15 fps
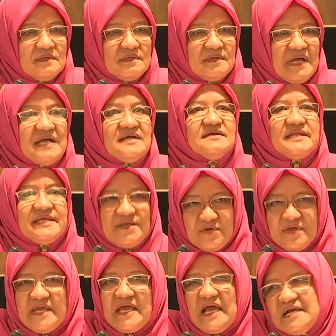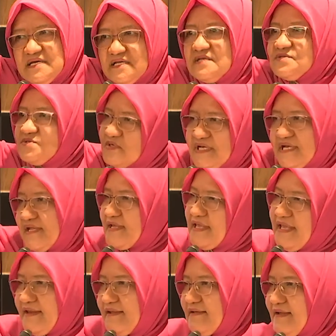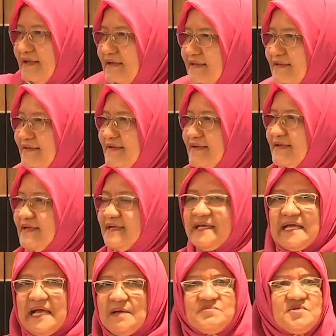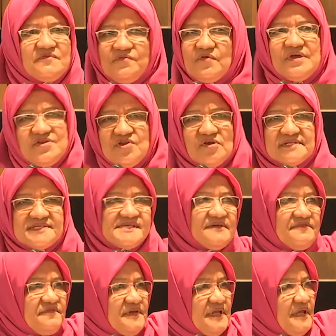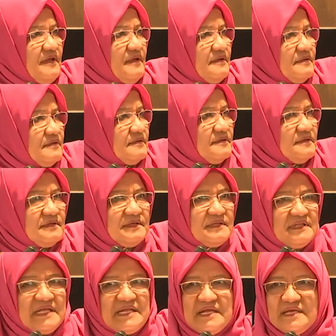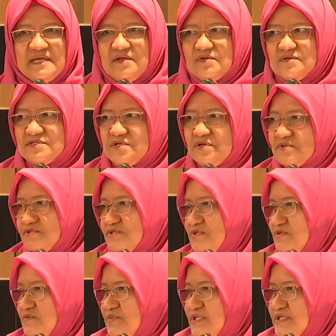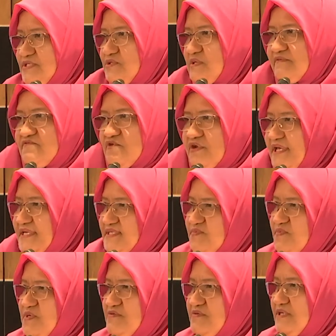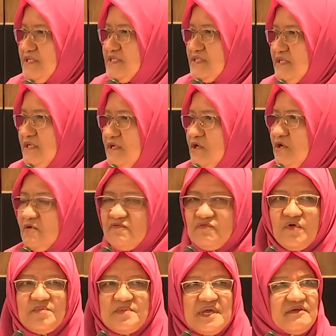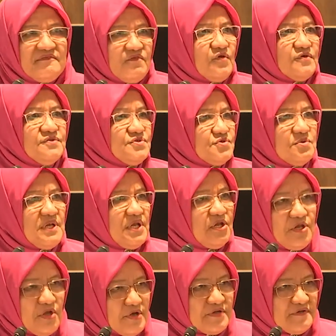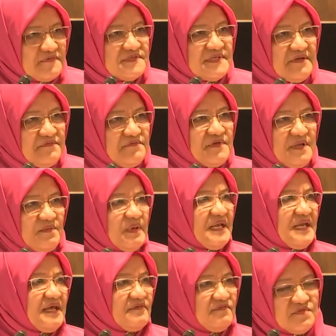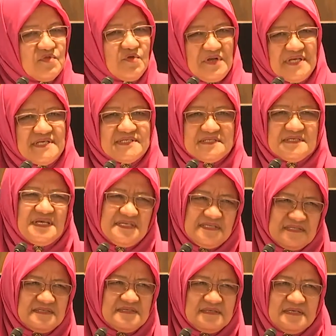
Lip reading: Hungry, okay. Hungry so kira lah. How many of you are not suffering? Then I cannot talk to you because you have not experienced. For me, I've gone through a lot of suffering in my life. Not as